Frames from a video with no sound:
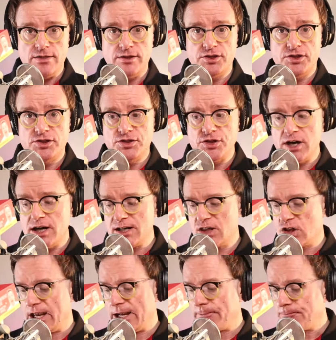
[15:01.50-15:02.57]
The third
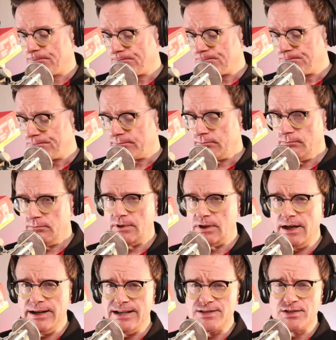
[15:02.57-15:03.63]
thing
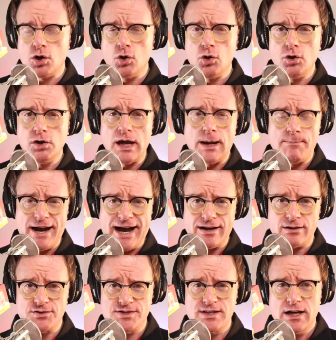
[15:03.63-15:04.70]
is all
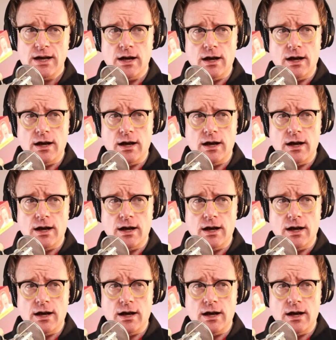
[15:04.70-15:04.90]
about